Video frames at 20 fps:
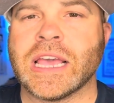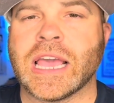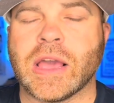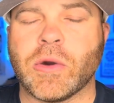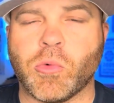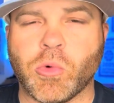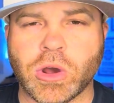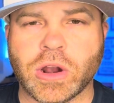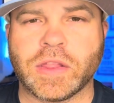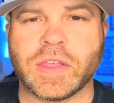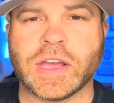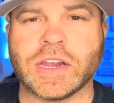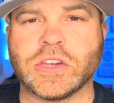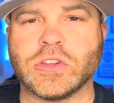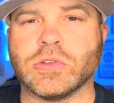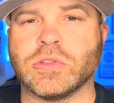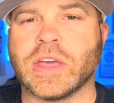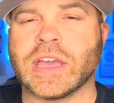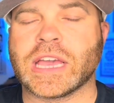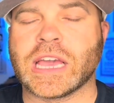And what
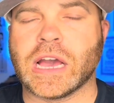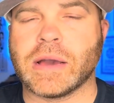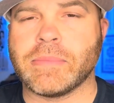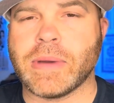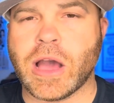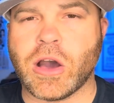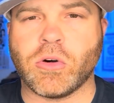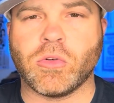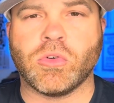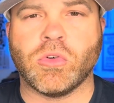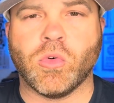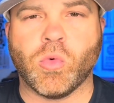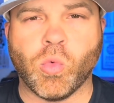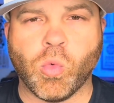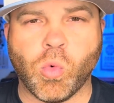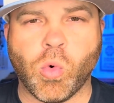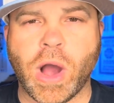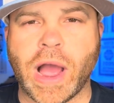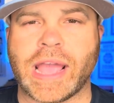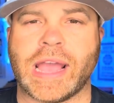do? They come out
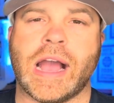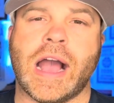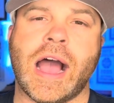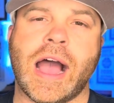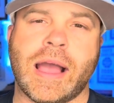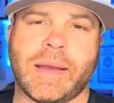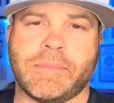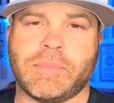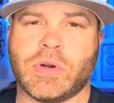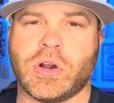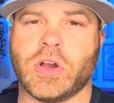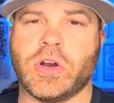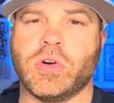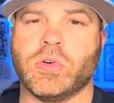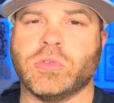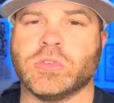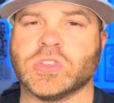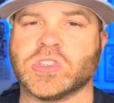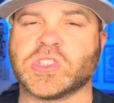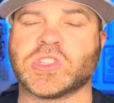white hot,
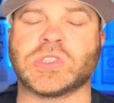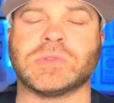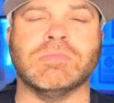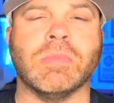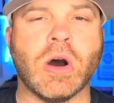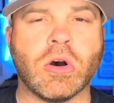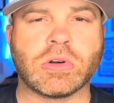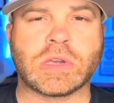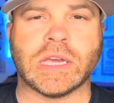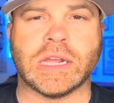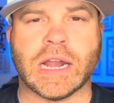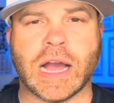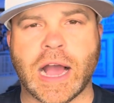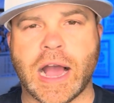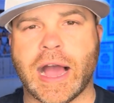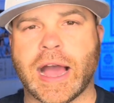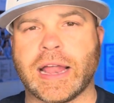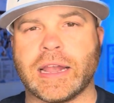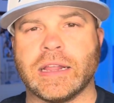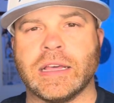bro, smoking
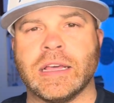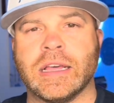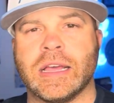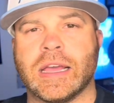hot.